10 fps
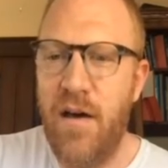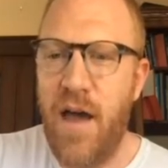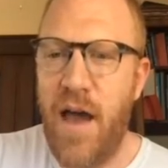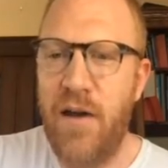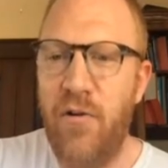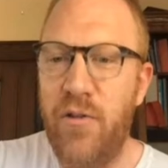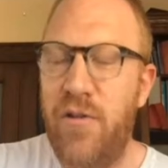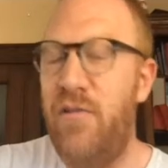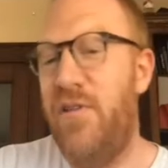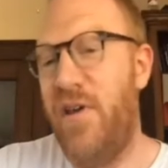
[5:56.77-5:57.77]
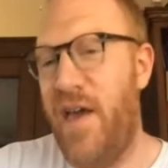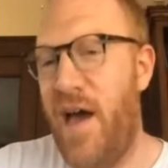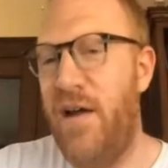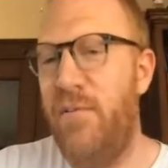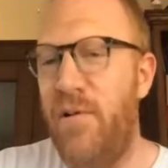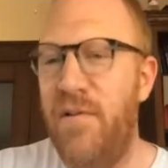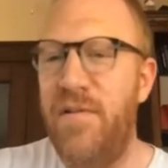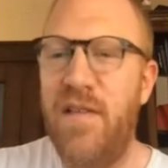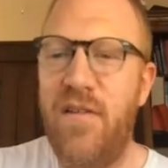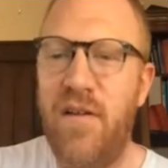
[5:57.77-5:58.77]
How to hold students accountable,
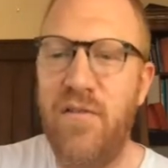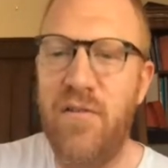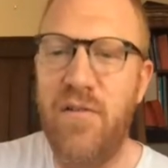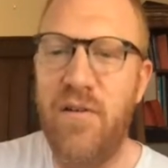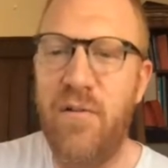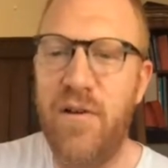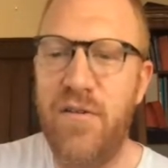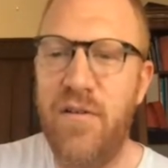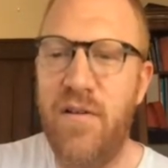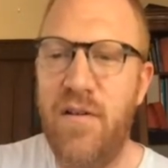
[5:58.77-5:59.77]
that's an interesting question.